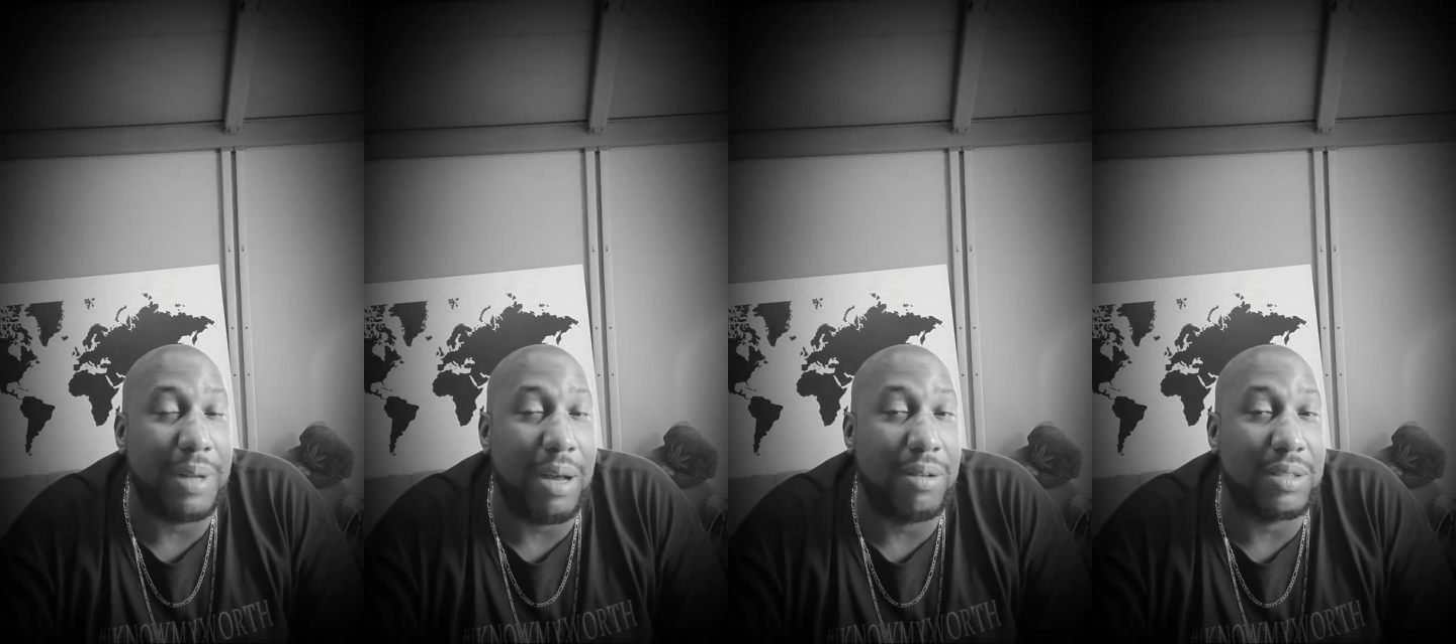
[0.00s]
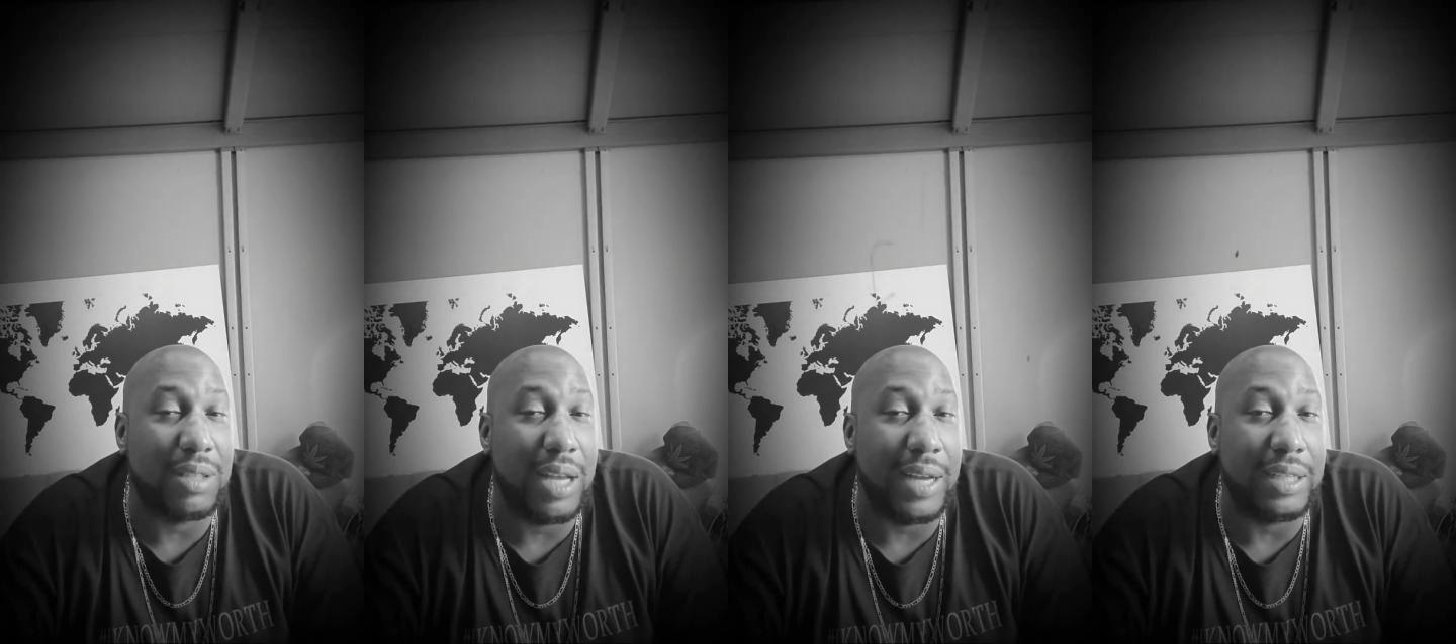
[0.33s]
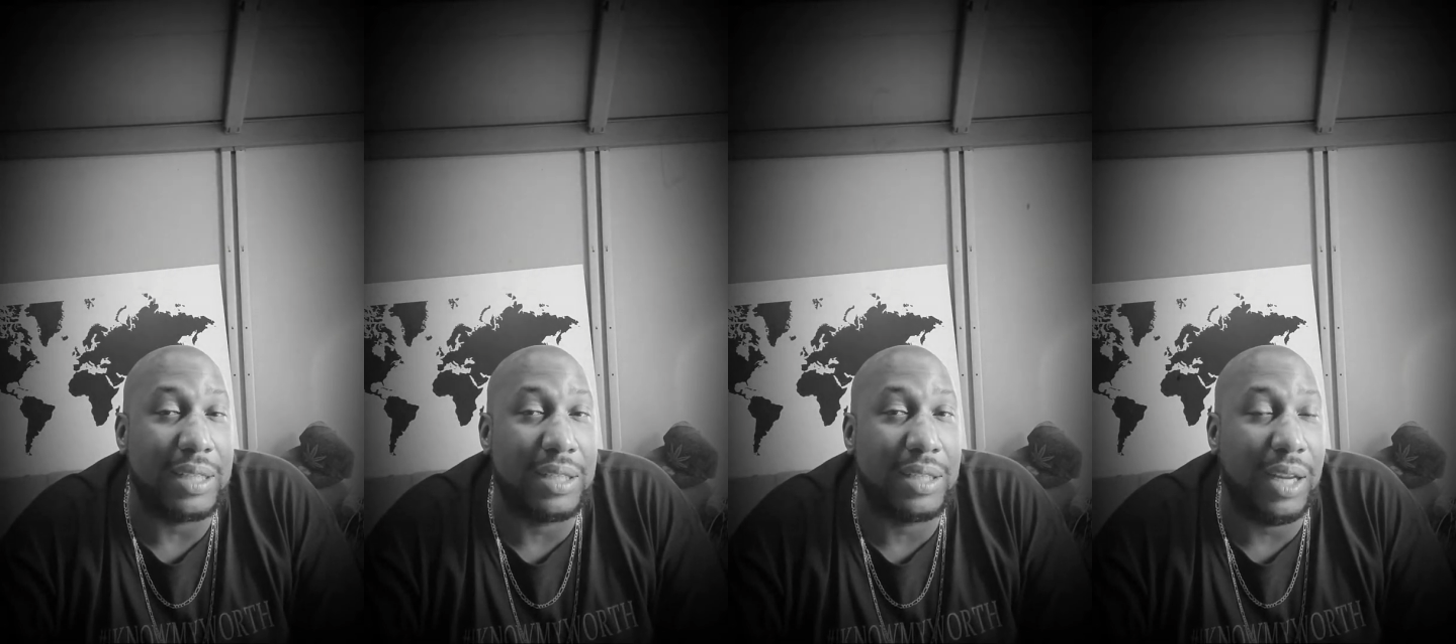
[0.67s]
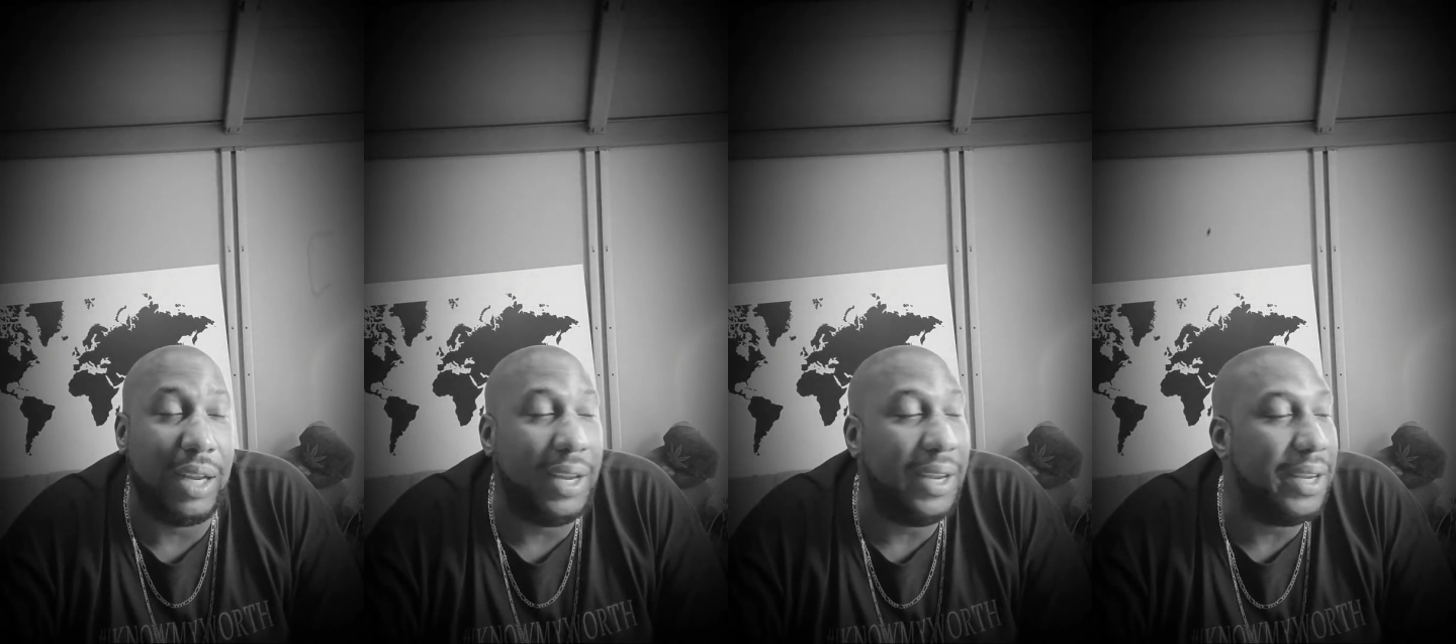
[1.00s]
I was like,
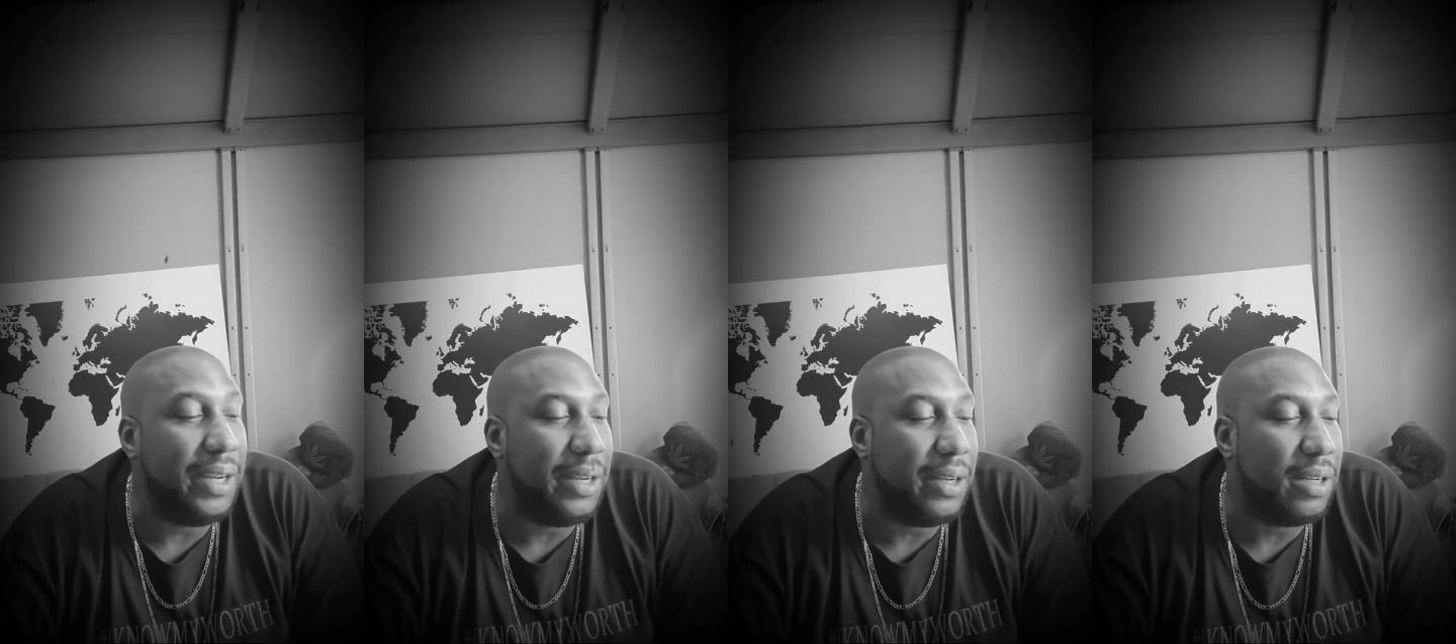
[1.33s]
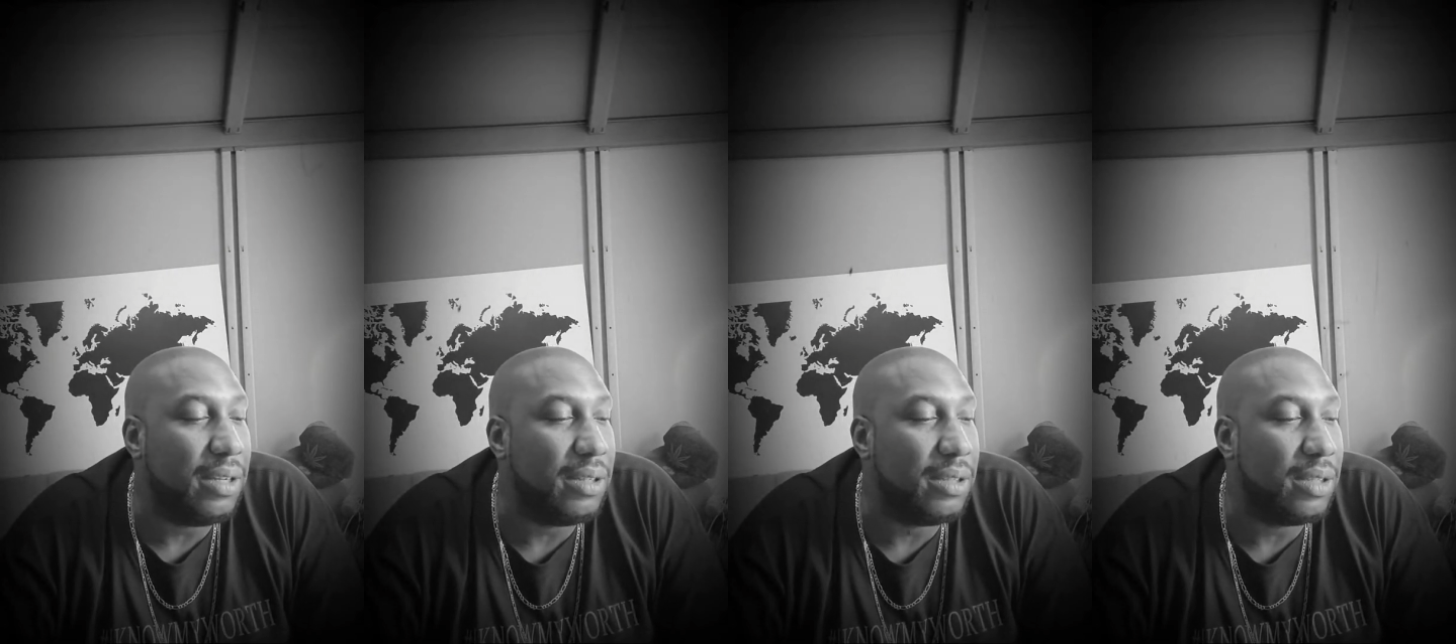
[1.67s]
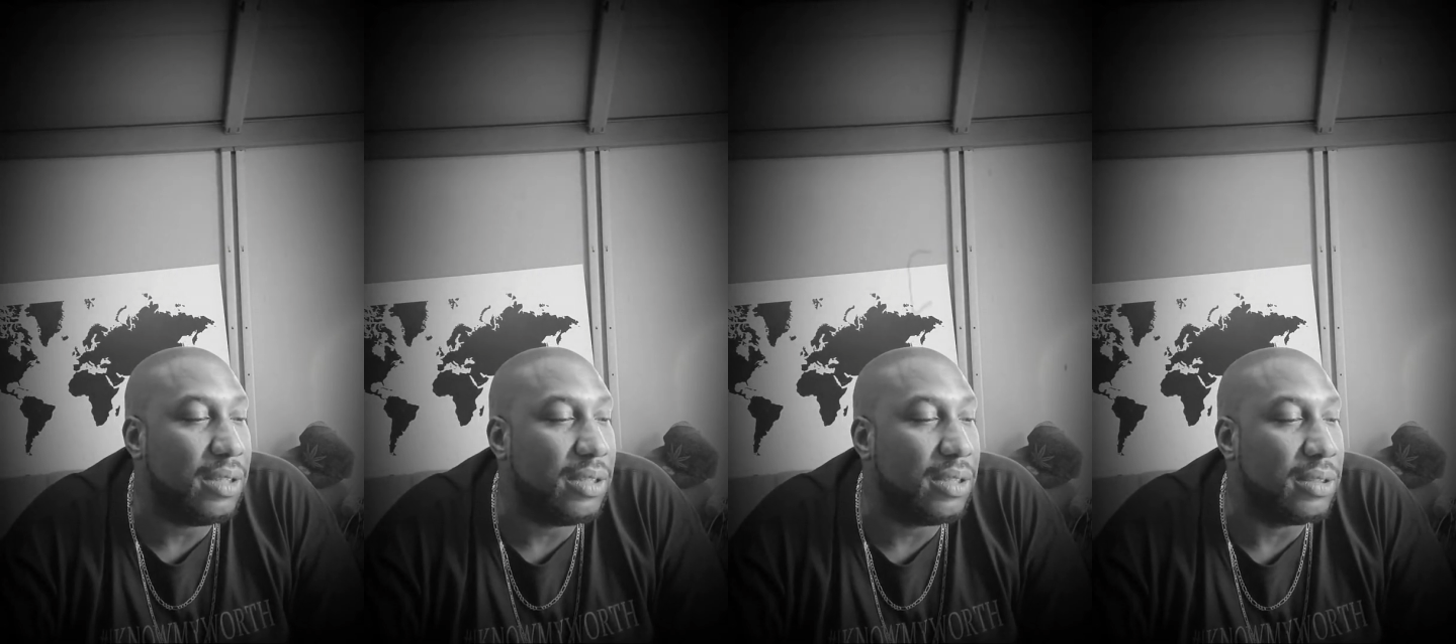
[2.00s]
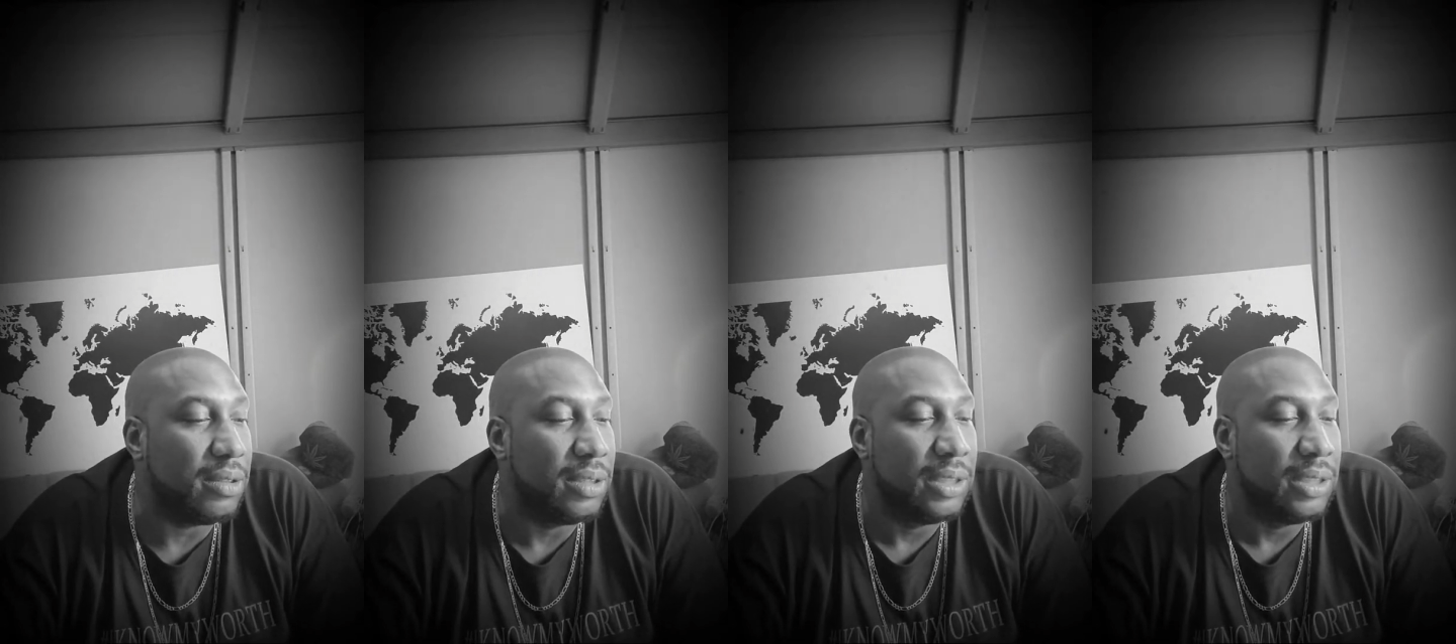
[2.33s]
damn.